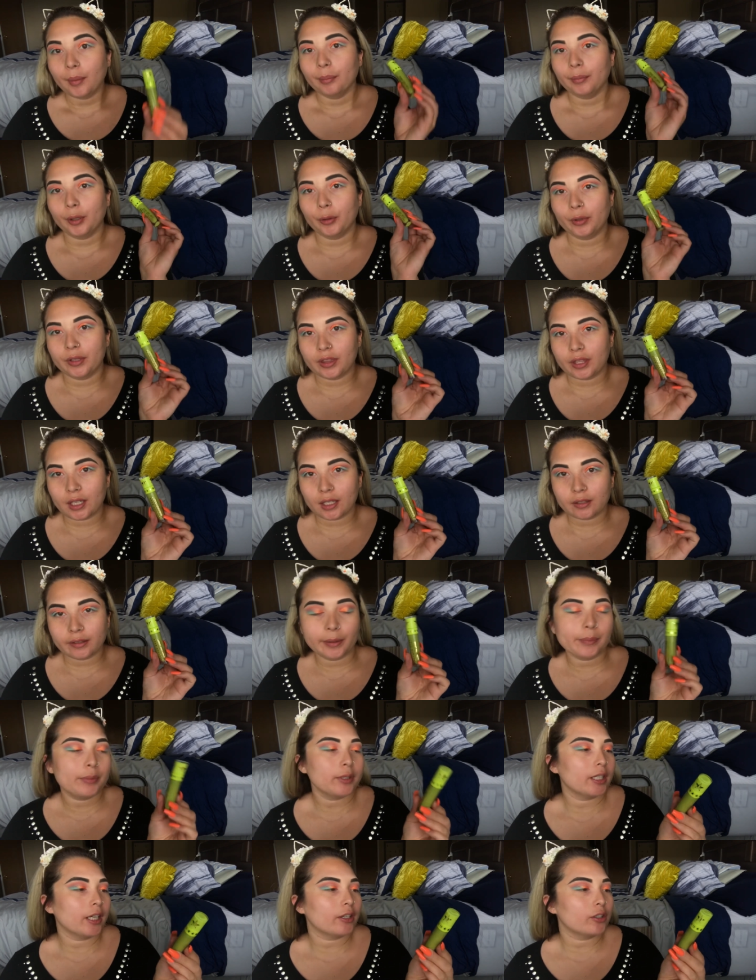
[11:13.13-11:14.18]
But with these
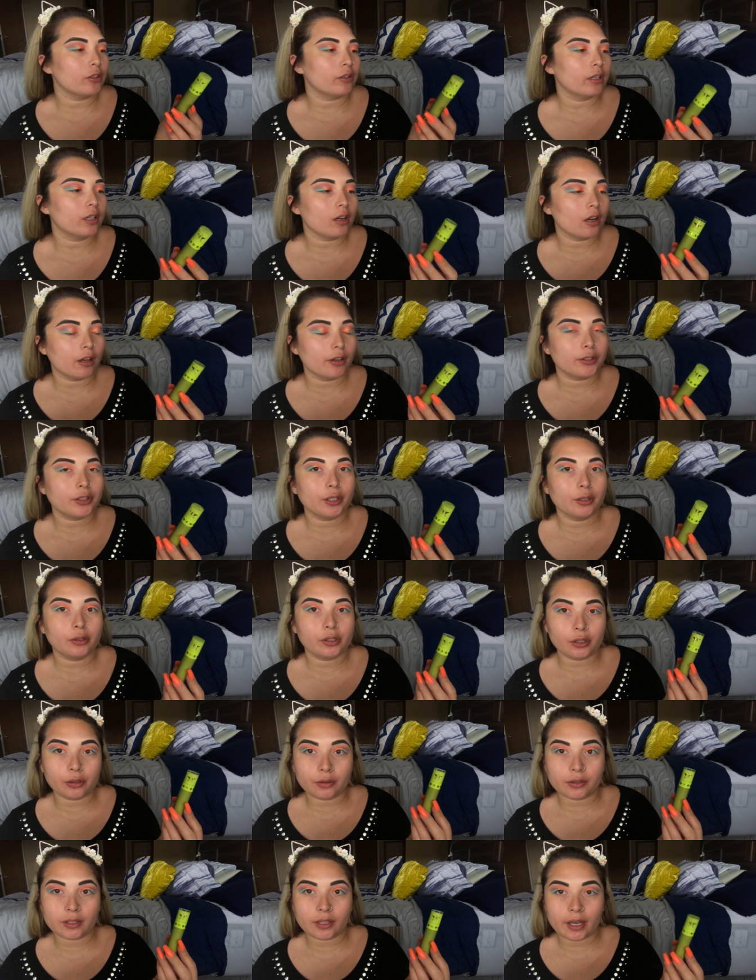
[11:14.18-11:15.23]
lipsticks, you can also
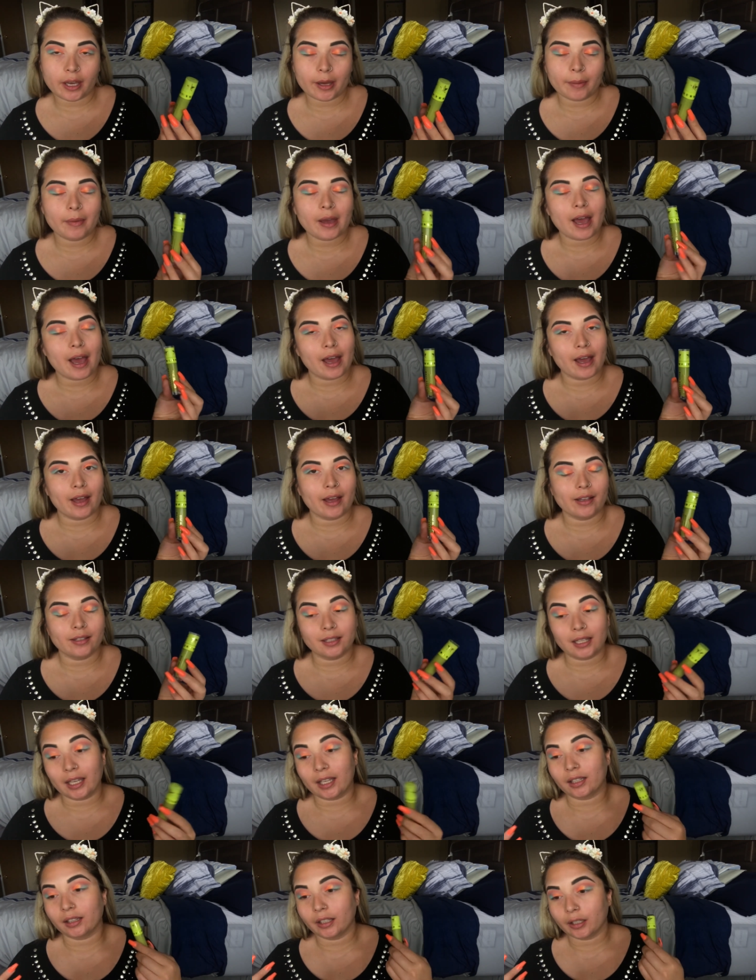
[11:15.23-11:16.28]
use them as
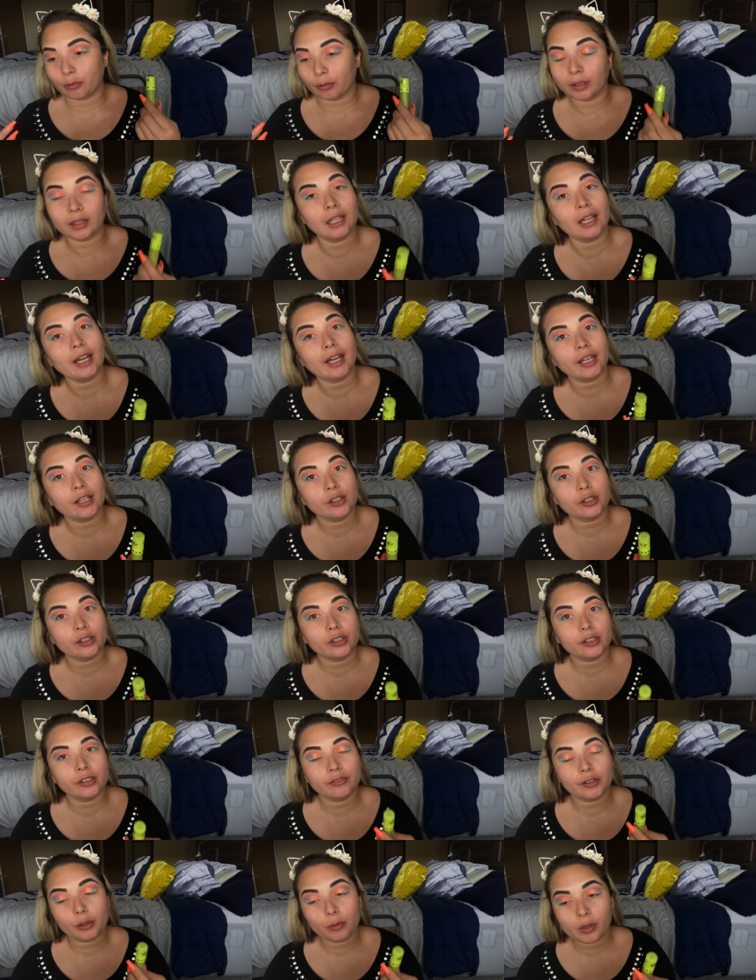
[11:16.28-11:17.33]
like liquid liner
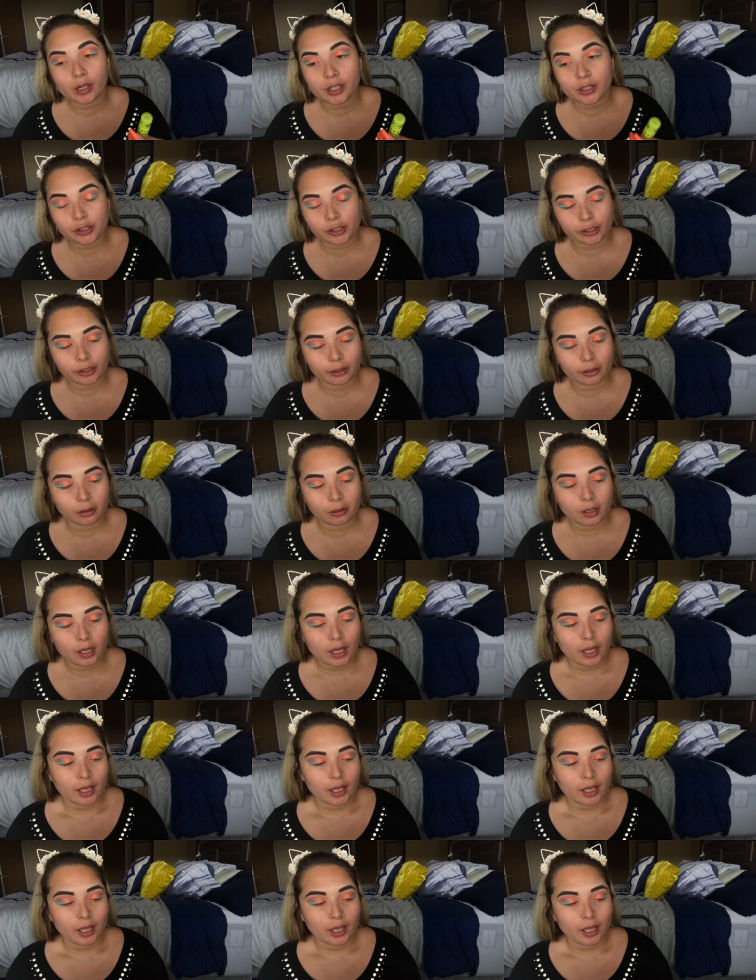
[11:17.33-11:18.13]
if you want to.